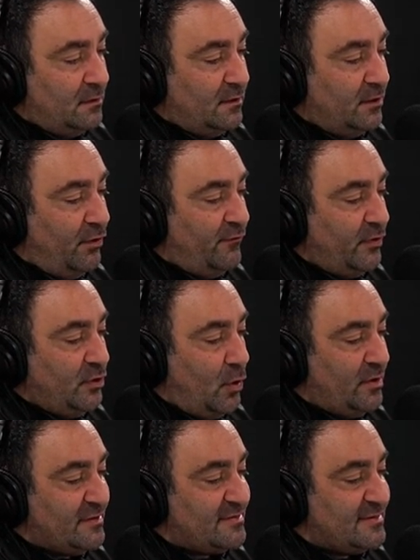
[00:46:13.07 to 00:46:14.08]
Lenovo
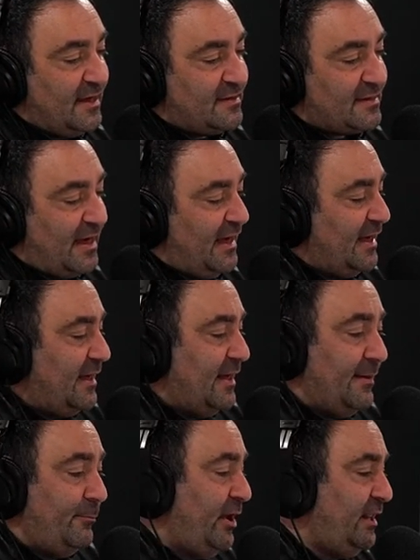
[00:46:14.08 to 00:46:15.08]
Yoga 6. I,
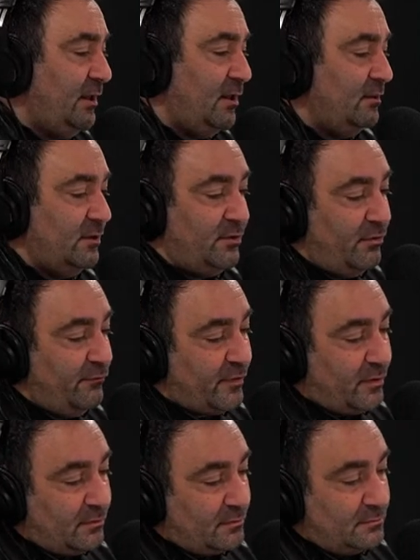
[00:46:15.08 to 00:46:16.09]
I'm waiting on
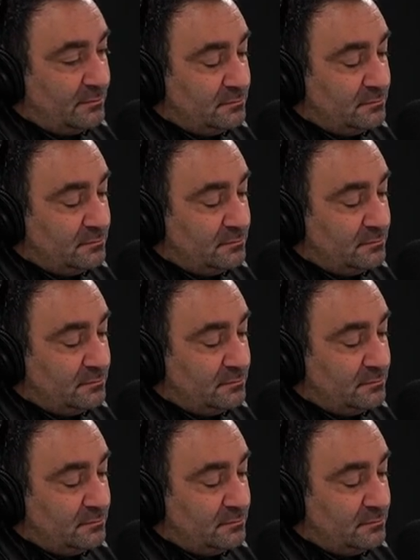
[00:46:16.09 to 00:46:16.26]
Lenovo.